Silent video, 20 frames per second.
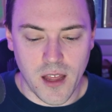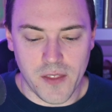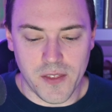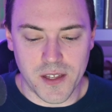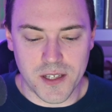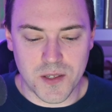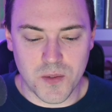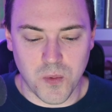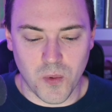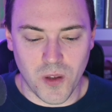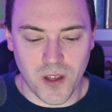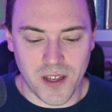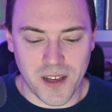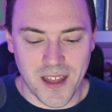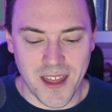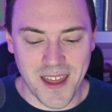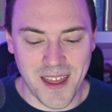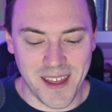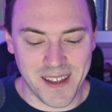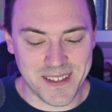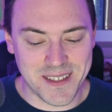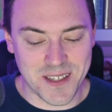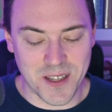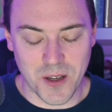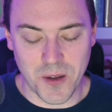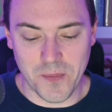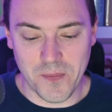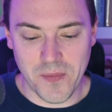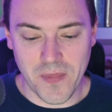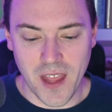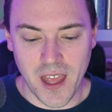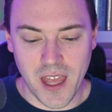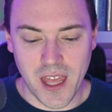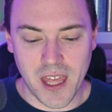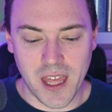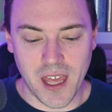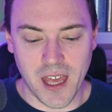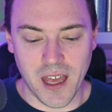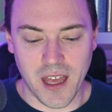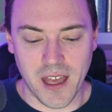This one, so
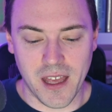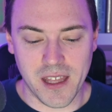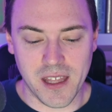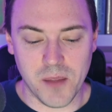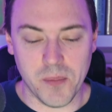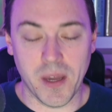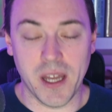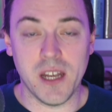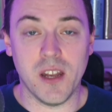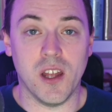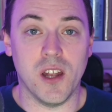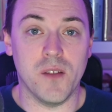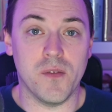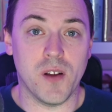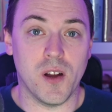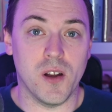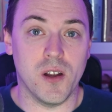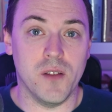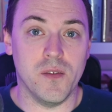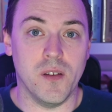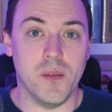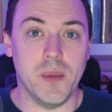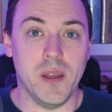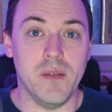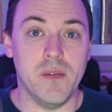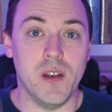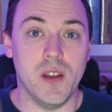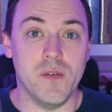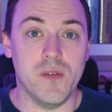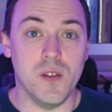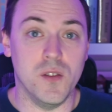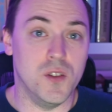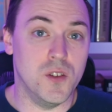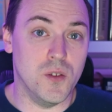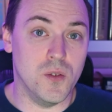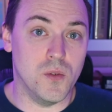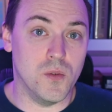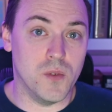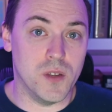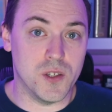you might not have heard of him, even if you
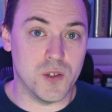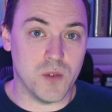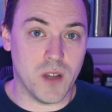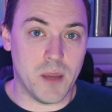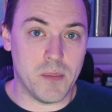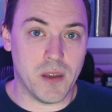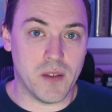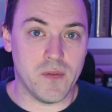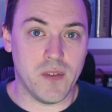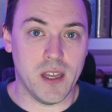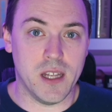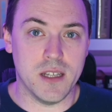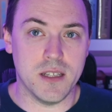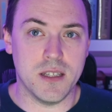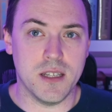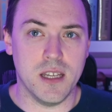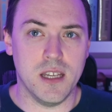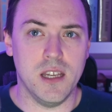do enjoy epic fantasy.